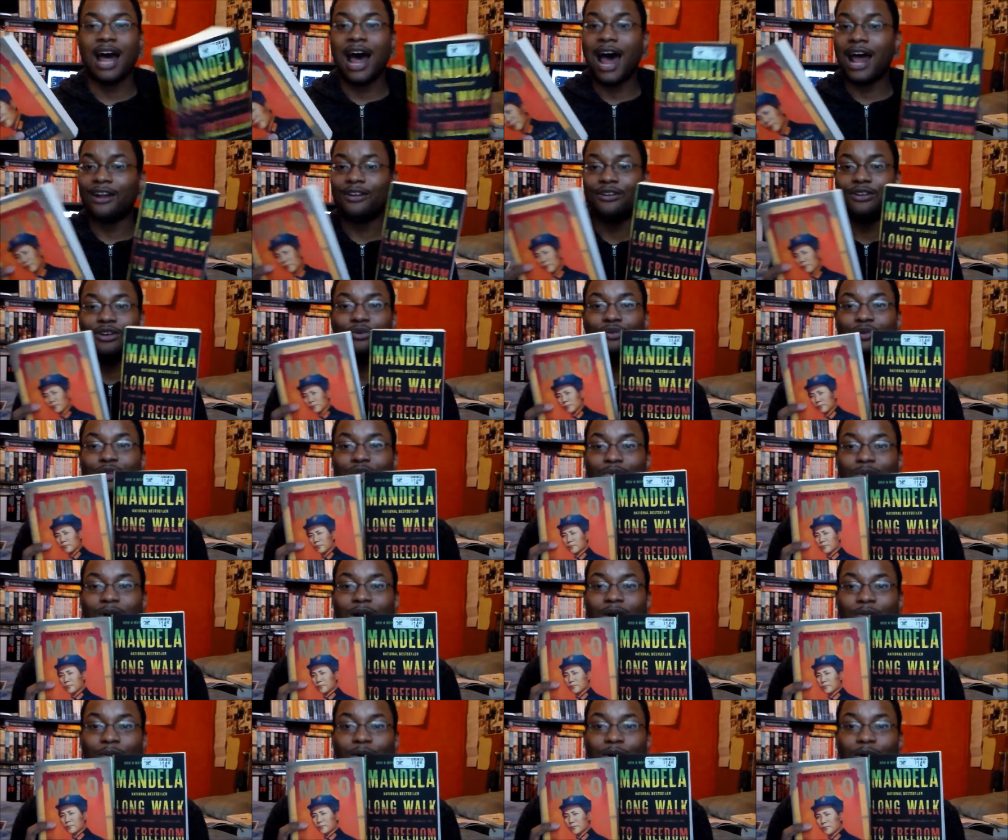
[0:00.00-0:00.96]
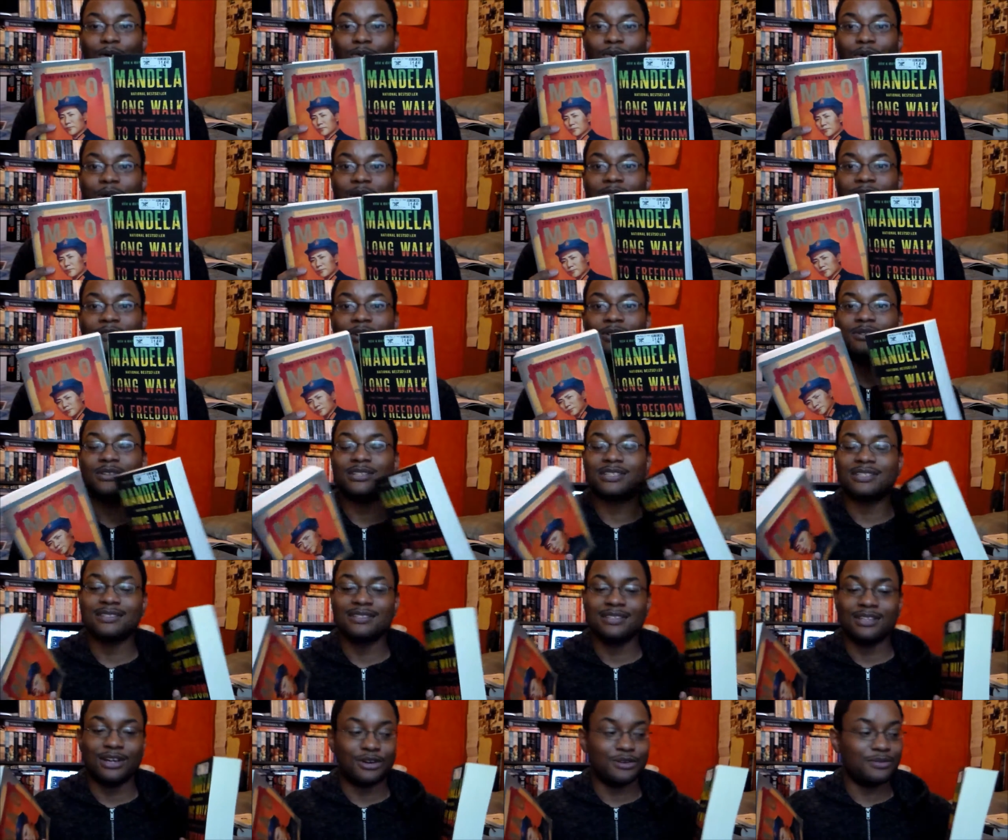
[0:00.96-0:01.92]
I don't know which one I want to read
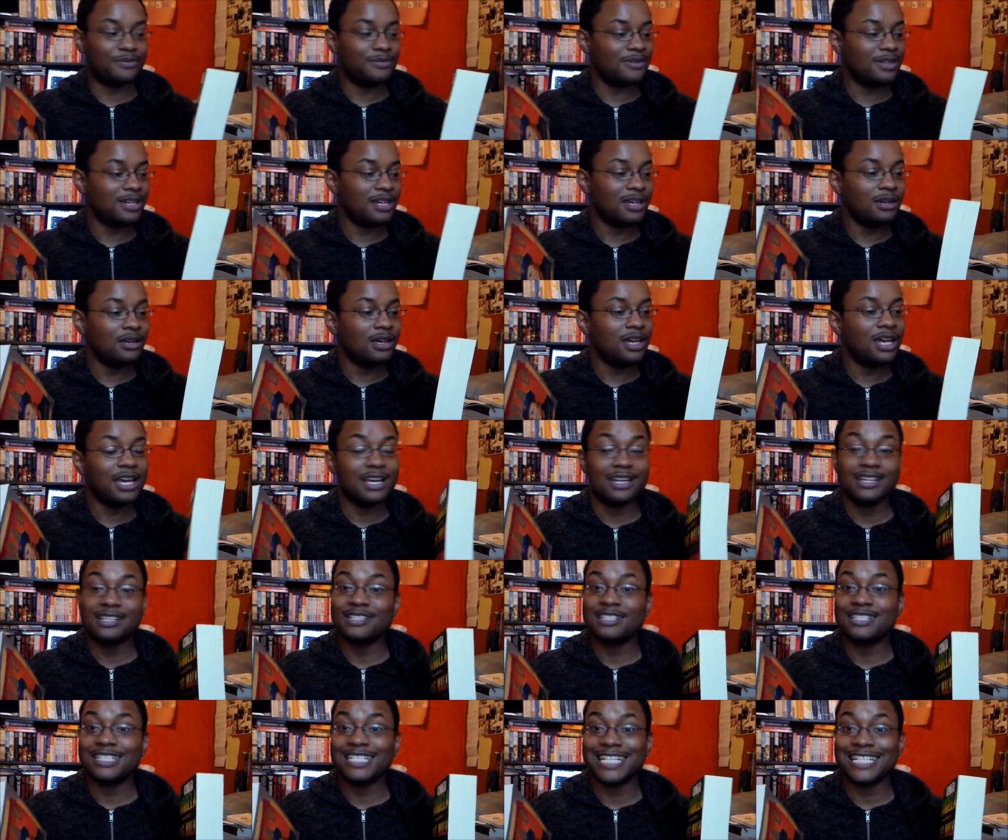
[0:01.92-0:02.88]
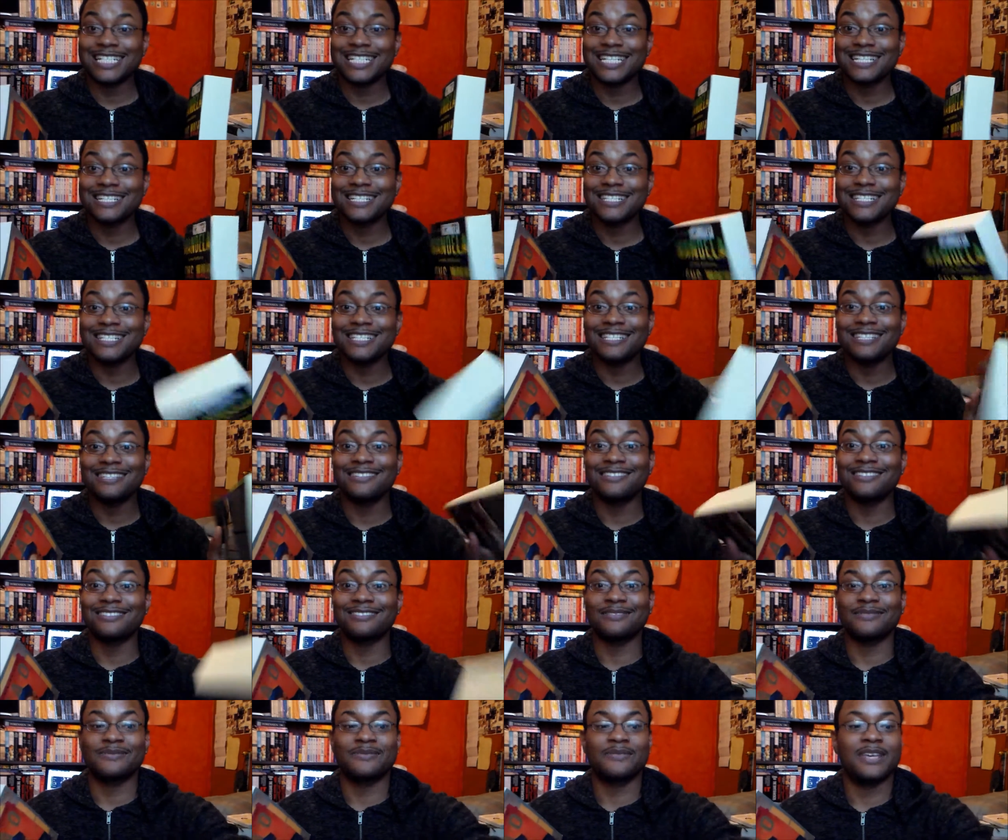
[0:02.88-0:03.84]
first. So any suggestions?
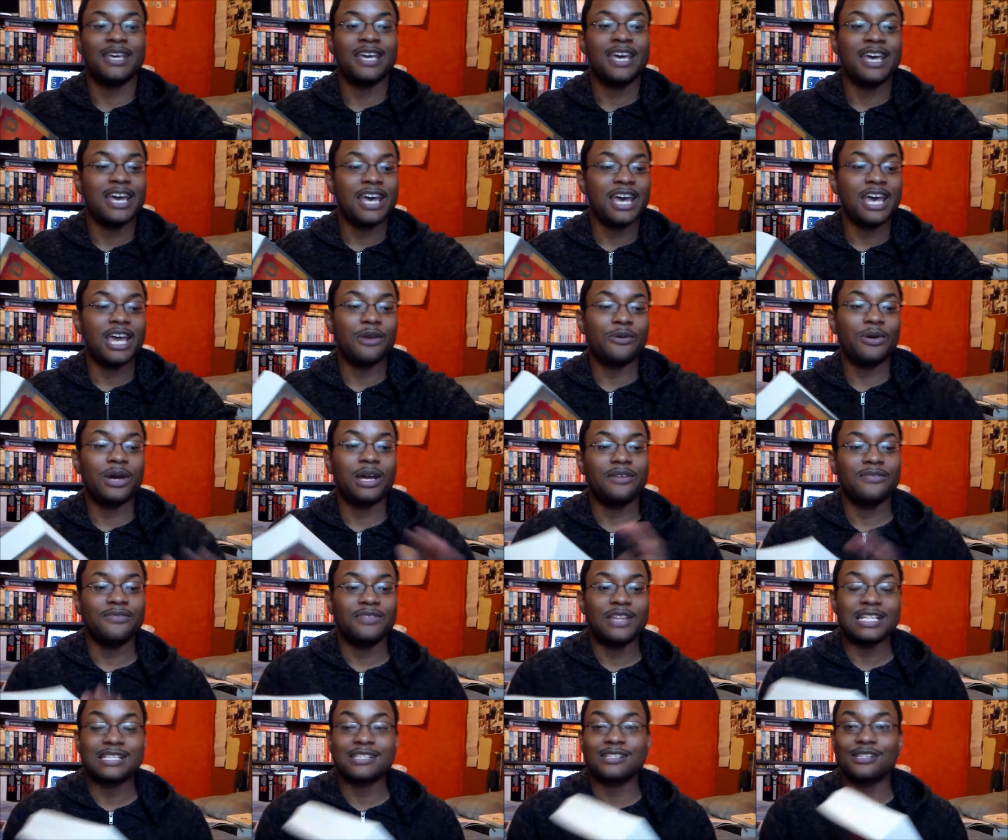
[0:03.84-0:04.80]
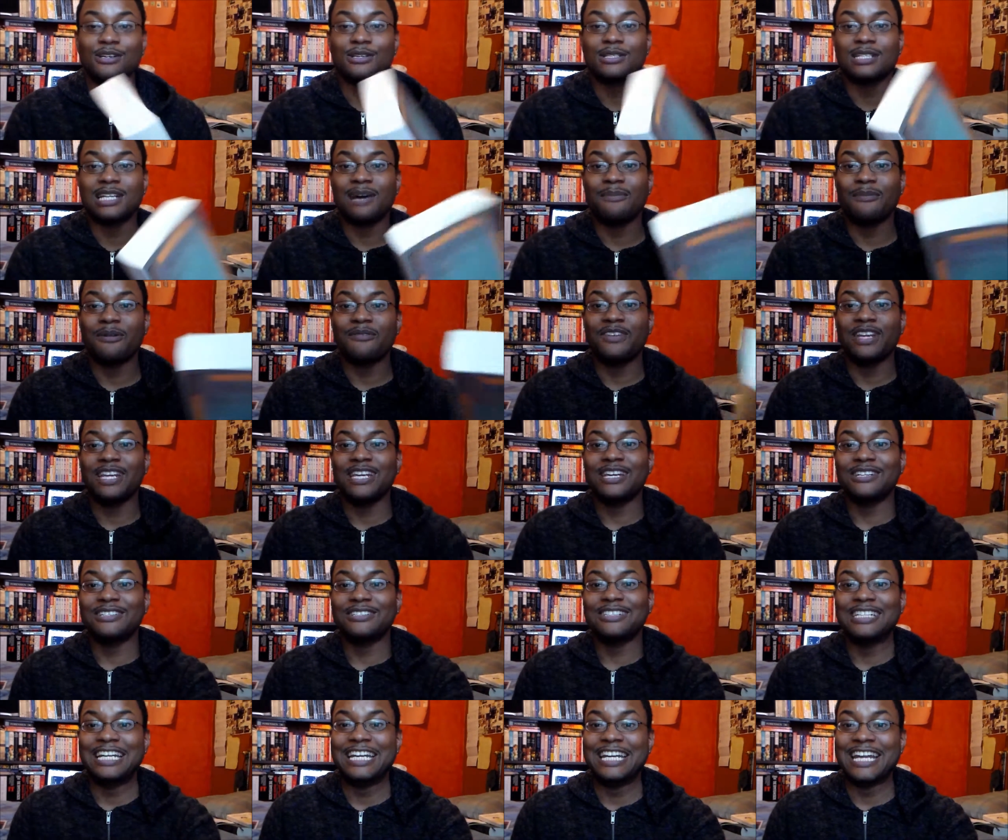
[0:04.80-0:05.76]
Anyway, that's closing out my
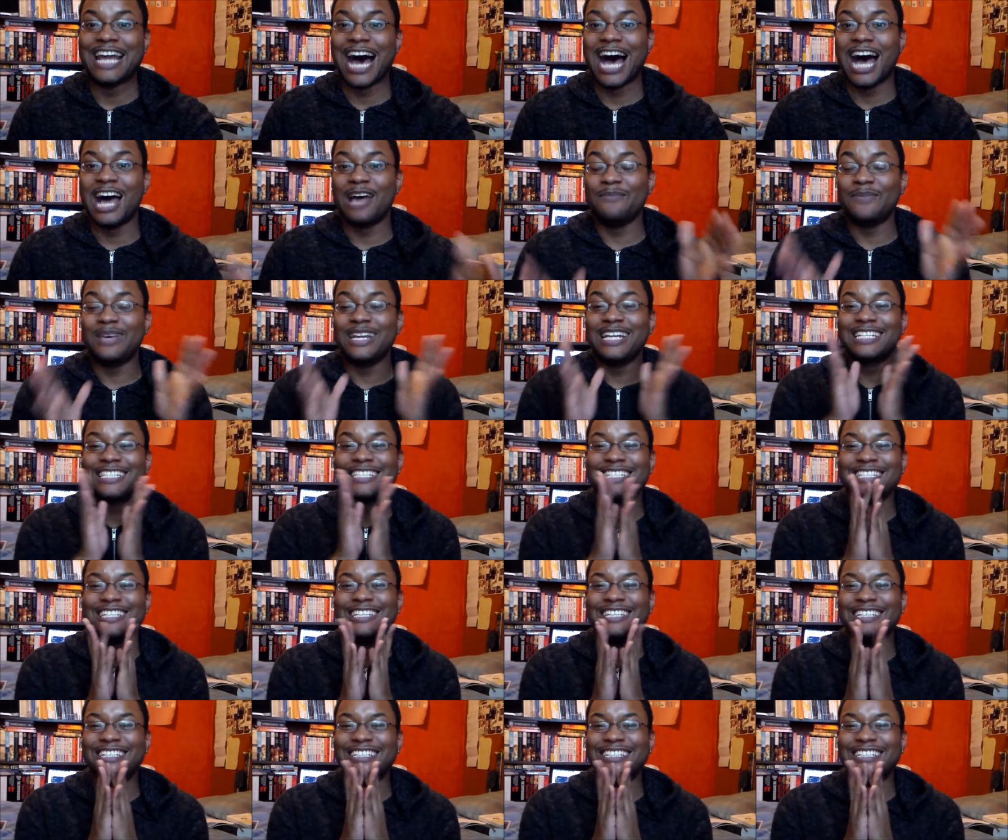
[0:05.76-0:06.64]
video. Nine minutes.